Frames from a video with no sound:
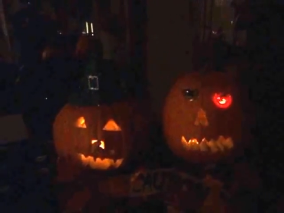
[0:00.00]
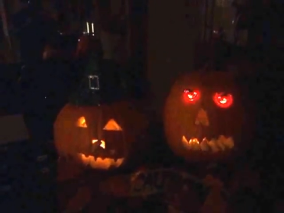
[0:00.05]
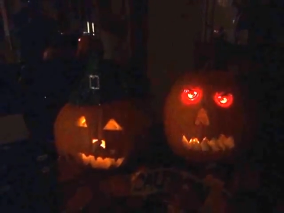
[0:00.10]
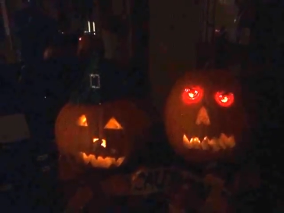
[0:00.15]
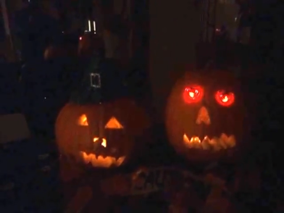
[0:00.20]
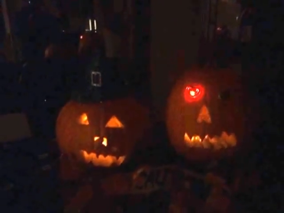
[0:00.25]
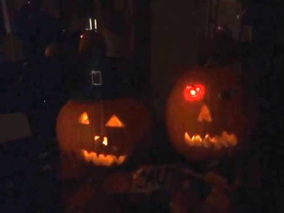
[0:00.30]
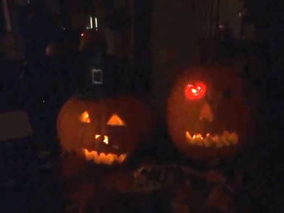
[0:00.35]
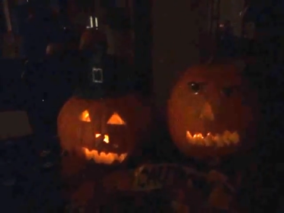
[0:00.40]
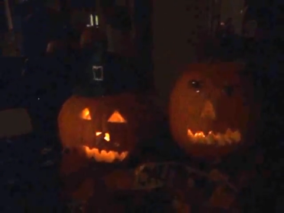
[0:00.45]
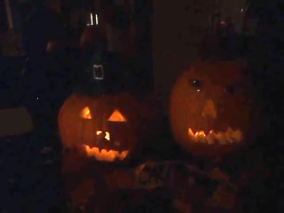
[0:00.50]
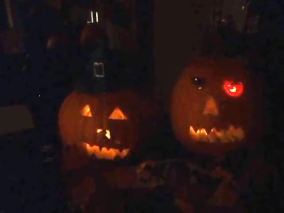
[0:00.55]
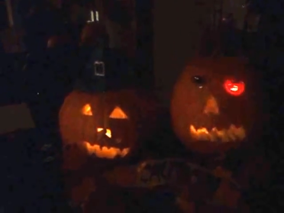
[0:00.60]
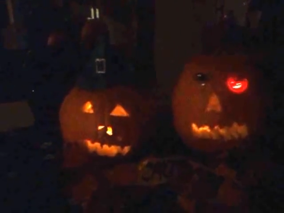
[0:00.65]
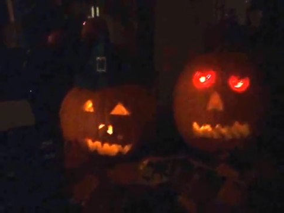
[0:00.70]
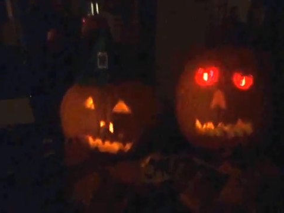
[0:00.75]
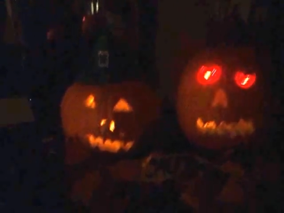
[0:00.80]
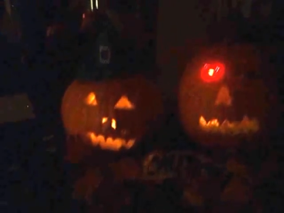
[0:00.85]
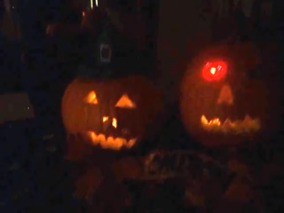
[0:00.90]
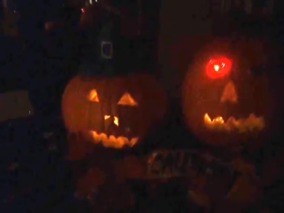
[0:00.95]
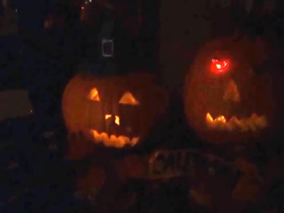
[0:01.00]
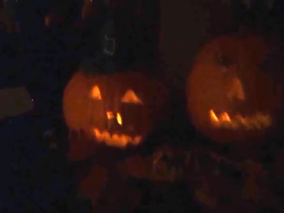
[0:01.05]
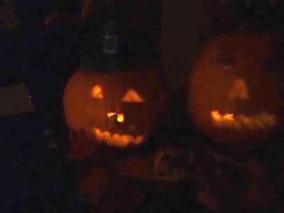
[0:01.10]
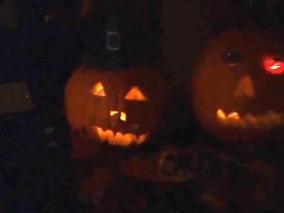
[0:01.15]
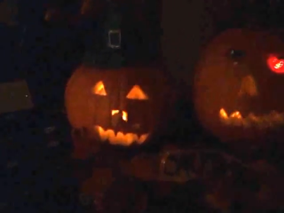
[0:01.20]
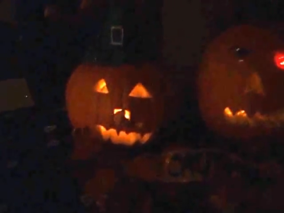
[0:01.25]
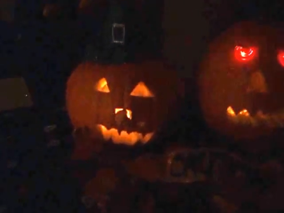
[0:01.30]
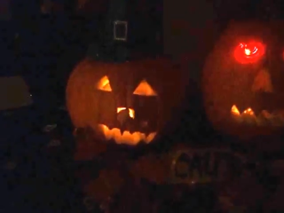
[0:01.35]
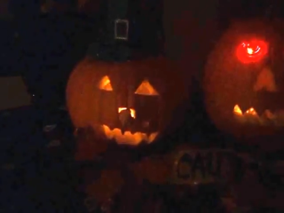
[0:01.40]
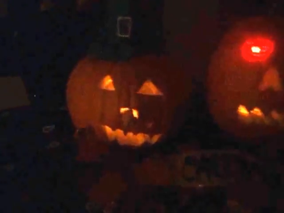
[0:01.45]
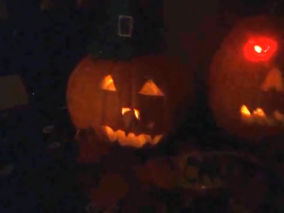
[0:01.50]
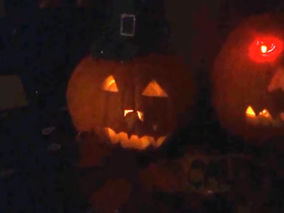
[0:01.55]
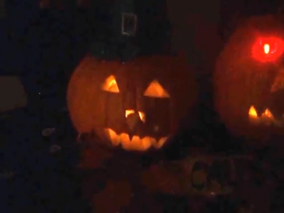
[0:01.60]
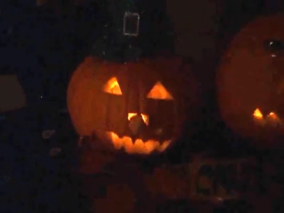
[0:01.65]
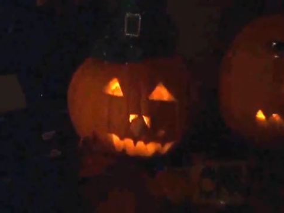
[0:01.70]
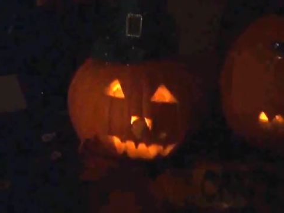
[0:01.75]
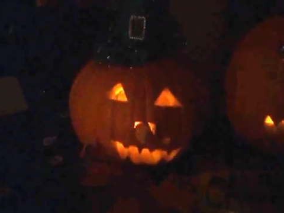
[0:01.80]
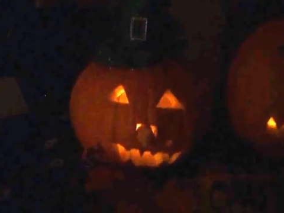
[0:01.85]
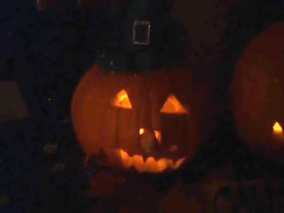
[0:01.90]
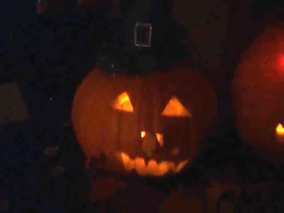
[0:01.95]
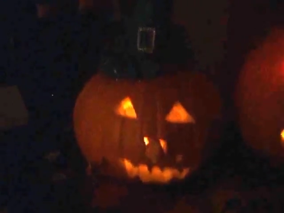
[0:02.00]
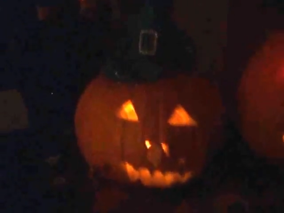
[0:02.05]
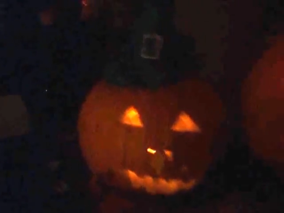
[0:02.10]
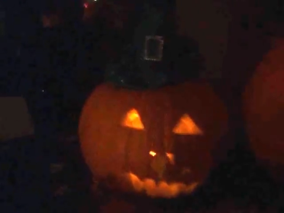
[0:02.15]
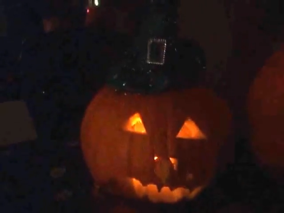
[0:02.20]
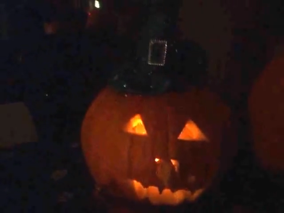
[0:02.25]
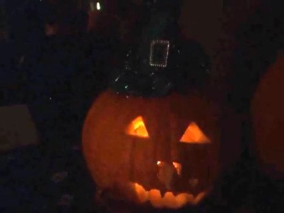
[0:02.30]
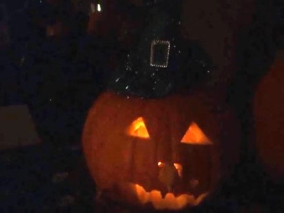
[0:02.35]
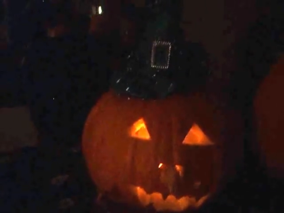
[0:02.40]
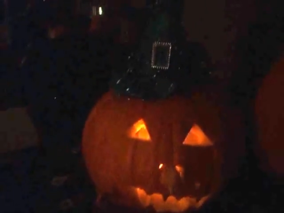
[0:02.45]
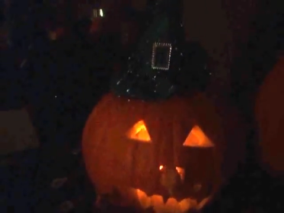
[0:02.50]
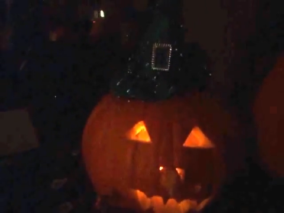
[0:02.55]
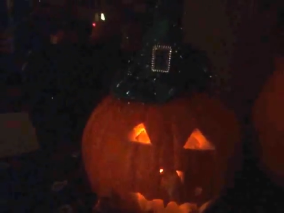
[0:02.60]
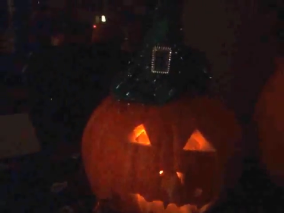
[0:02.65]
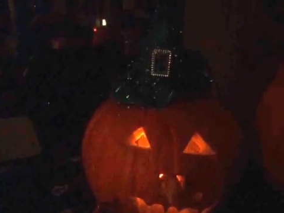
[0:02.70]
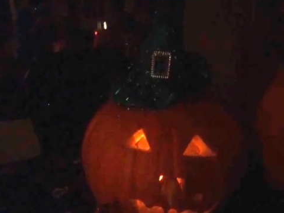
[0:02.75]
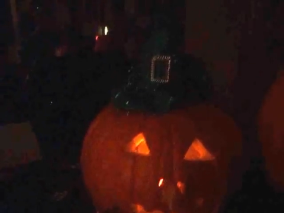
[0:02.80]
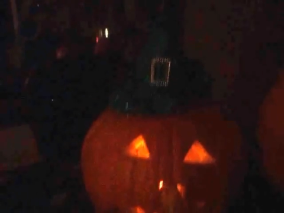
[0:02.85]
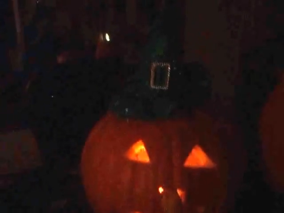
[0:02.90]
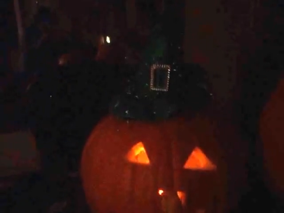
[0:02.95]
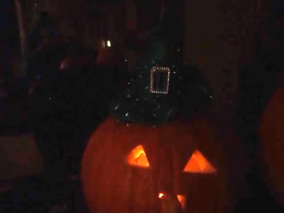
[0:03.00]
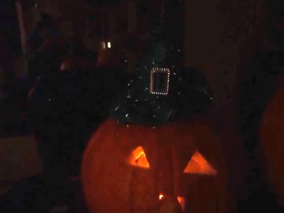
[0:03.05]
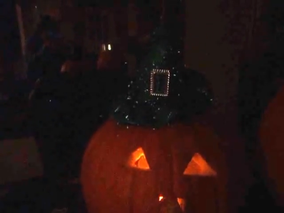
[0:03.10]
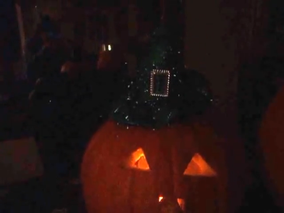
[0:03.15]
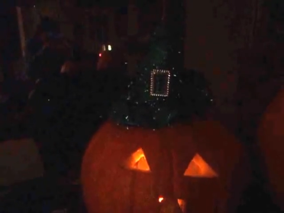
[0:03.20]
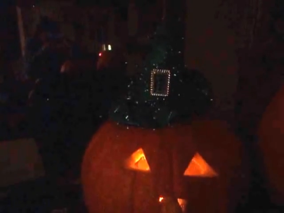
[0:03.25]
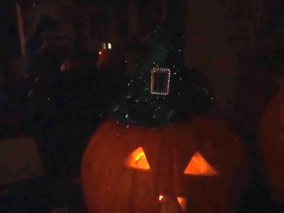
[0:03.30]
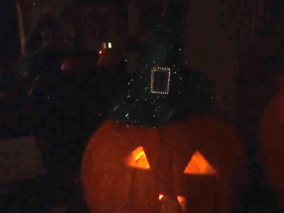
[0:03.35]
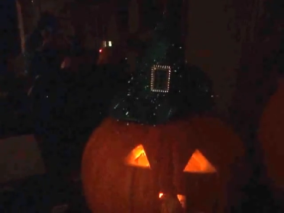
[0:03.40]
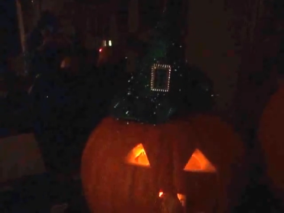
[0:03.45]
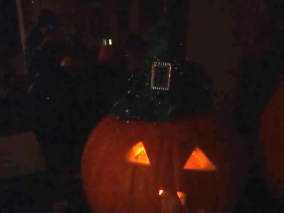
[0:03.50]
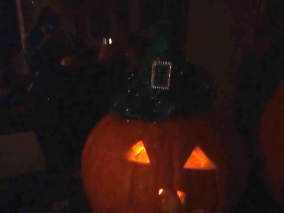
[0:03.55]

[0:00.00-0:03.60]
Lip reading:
(no speaker visible)